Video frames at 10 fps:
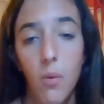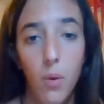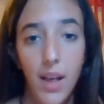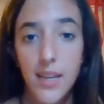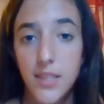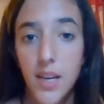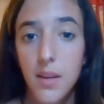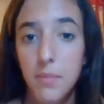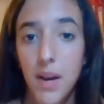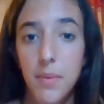Well, I
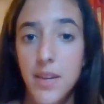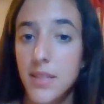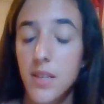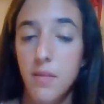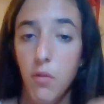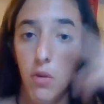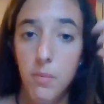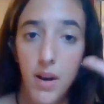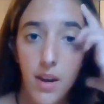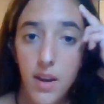take my medicine for
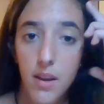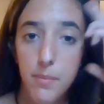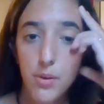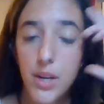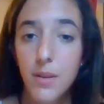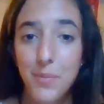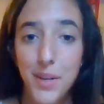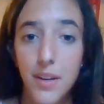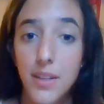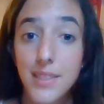my brain
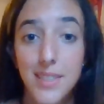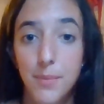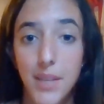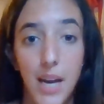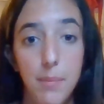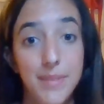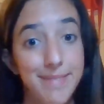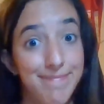because sometimes